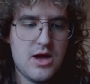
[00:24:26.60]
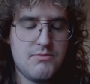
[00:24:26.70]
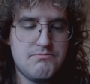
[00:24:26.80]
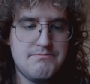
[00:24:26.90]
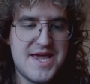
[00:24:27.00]

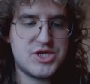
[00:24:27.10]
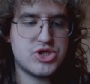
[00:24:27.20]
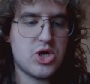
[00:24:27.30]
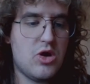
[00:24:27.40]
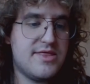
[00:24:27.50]
Make
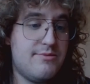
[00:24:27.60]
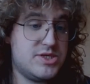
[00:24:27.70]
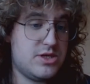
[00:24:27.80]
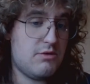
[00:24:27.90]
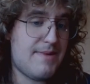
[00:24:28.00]
sure there
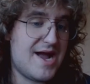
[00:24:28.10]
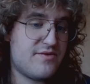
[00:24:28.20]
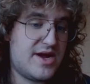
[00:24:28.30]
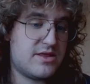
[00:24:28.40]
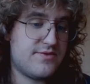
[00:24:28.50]
was no back
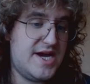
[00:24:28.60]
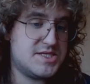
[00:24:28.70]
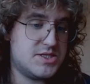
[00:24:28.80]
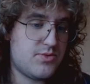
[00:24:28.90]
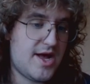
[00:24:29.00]
rank threats
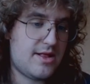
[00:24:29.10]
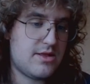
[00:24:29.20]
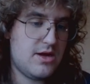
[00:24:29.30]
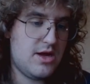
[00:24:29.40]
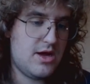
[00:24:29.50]
as well,
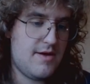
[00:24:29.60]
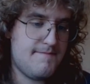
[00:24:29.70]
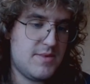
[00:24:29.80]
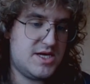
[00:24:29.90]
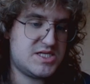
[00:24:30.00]

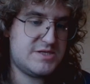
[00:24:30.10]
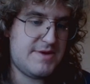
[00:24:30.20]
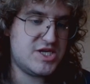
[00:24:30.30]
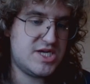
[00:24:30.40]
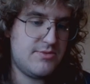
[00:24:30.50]

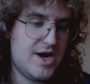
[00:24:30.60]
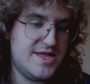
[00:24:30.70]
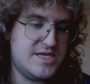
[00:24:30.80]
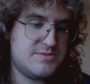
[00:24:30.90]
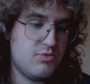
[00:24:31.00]
especially
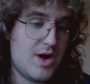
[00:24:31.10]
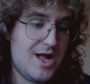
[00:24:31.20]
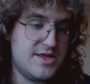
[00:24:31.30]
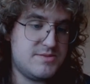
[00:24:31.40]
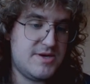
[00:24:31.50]

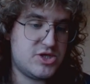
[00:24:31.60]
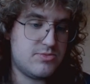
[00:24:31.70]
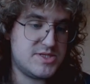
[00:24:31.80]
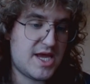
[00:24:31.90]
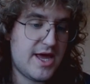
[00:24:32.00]
while this bishop
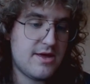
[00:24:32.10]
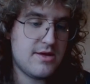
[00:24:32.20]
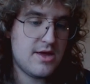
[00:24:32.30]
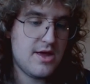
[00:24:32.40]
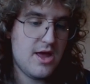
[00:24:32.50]
was here.
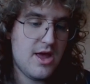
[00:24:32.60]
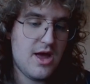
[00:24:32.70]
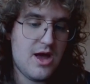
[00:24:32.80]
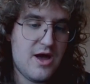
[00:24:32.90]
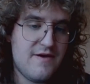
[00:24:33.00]

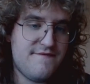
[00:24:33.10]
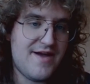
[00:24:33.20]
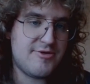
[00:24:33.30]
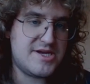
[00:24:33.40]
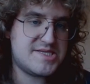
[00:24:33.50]

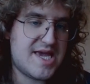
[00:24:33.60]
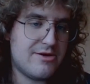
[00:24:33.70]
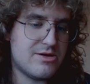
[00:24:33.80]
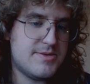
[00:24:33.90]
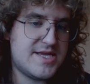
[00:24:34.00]
Very
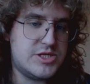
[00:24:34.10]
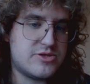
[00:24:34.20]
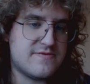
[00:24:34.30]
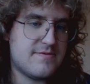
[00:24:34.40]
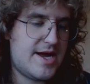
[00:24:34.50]
scary
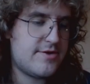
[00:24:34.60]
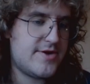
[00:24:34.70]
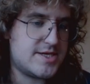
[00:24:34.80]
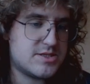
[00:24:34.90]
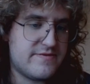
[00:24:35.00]
potential for back
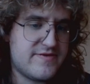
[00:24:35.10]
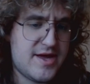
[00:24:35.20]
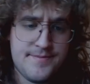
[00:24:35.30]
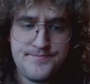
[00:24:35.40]
rank stuff there.